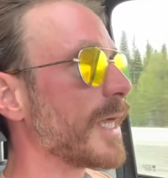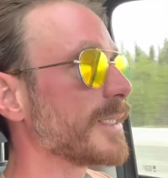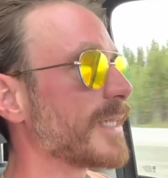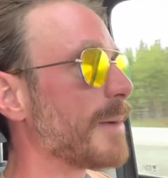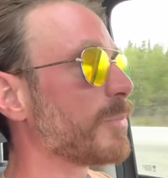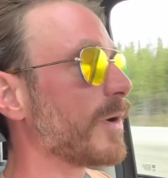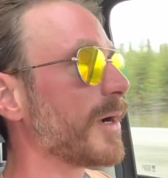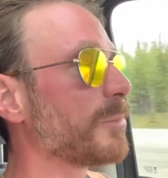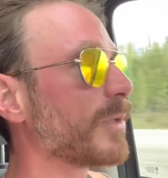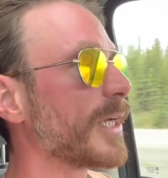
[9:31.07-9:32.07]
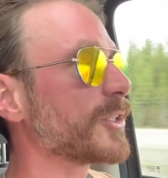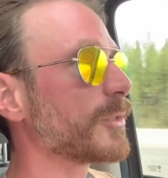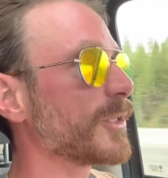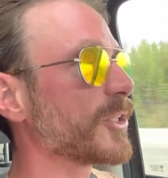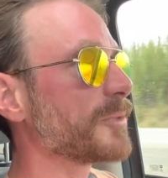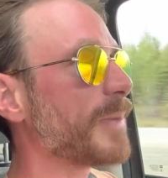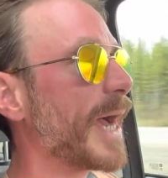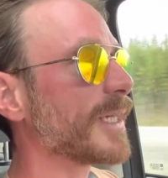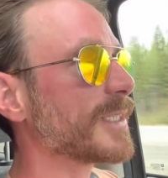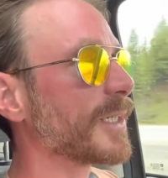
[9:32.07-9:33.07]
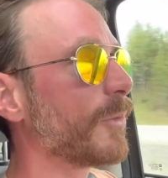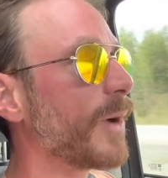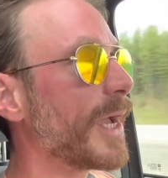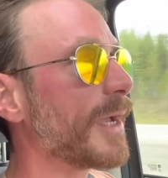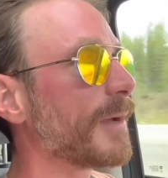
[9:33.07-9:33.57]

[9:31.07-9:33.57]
temporary pleasure, which is passing away?